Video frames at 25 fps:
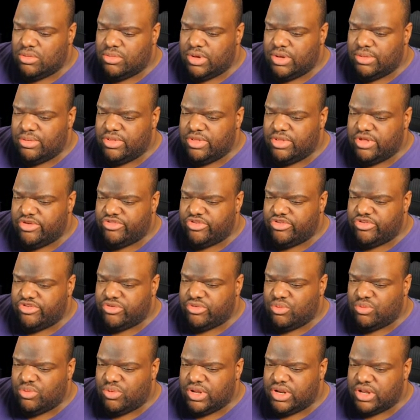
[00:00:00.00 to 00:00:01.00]
maybe that's
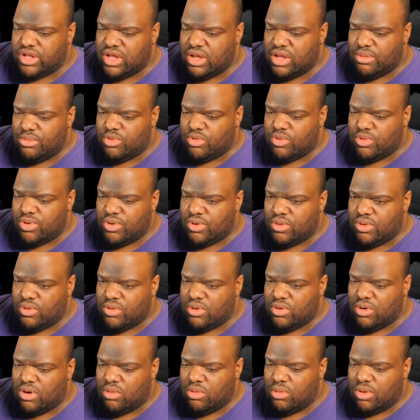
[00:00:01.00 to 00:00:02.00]
just a way to
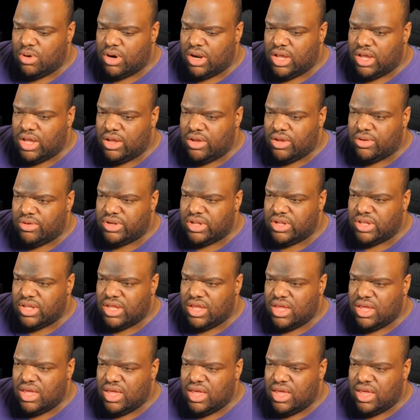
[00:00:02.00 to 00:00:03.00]
come
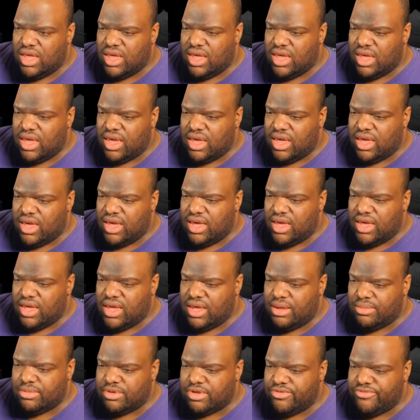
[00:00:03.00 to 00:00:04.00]
around.
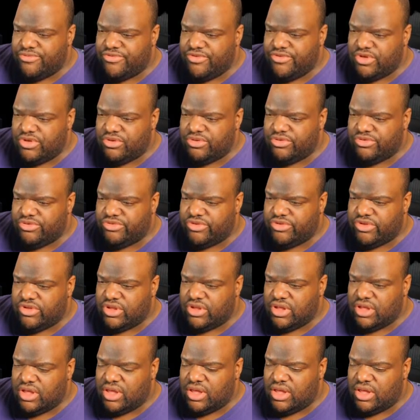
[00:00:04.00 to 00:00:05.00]
Hey, I'm confused.
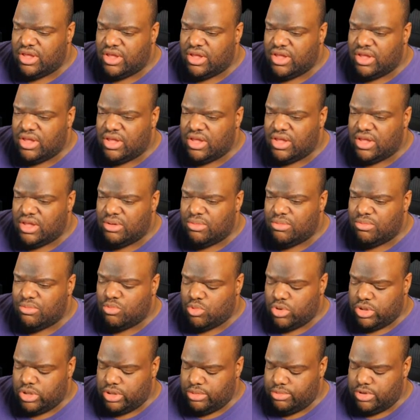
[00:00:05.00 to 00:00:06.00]
Um,
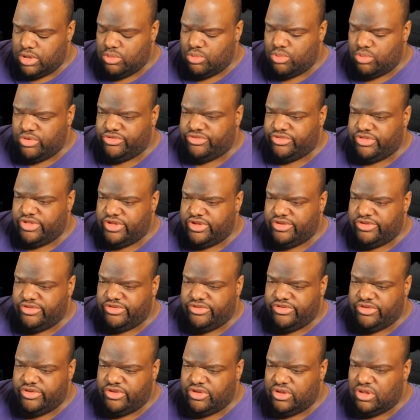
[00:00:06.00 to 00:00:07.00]
wait a minute, what's
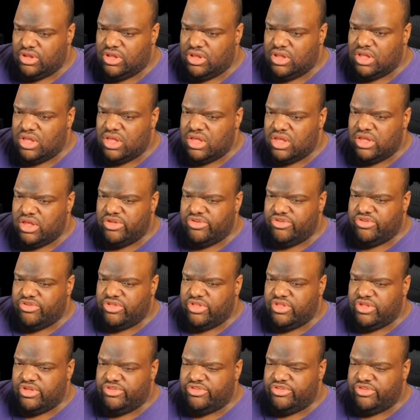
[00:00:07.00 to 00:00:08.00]
this? So
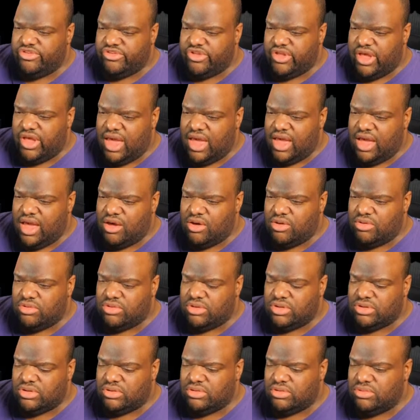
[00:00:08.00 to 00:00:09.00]
this is
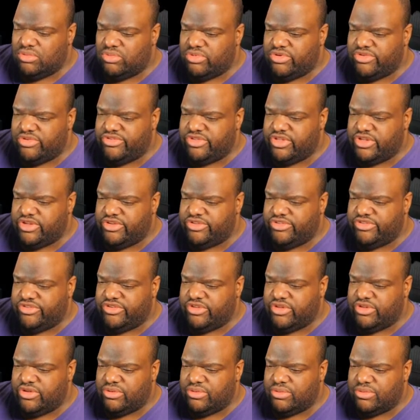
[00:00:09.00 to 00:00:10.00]
out. What's this?